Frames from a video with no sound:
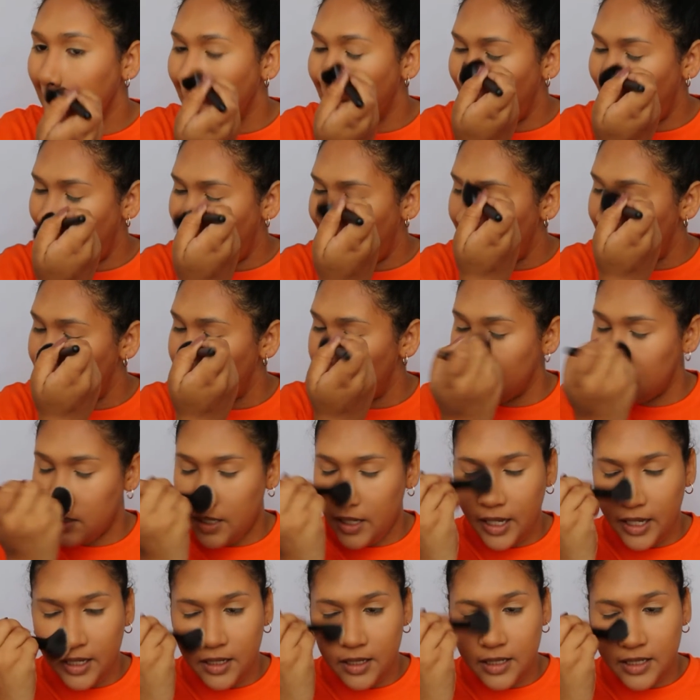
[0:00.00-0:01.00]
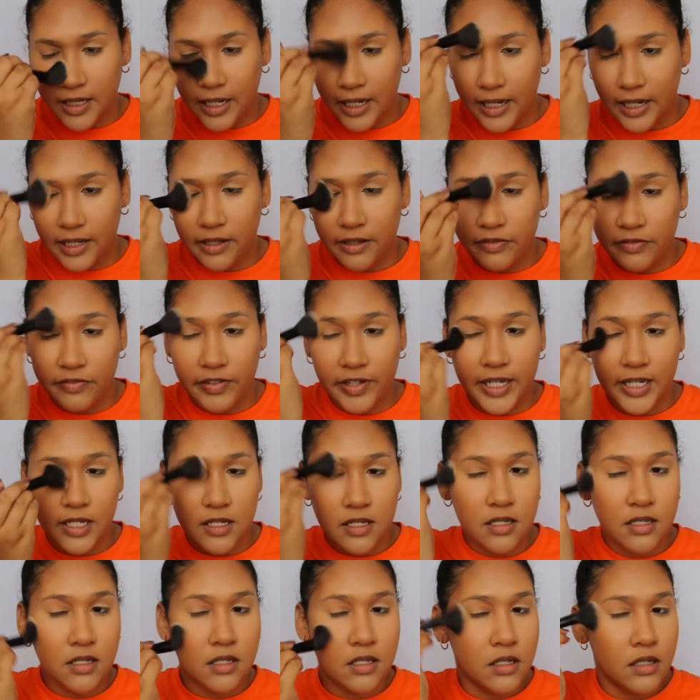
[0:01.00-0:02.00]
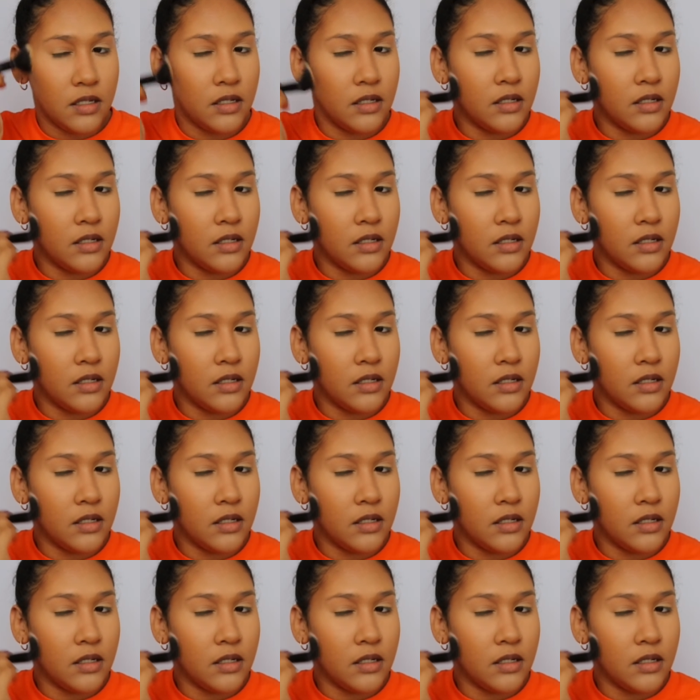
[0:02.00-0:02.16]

my entire face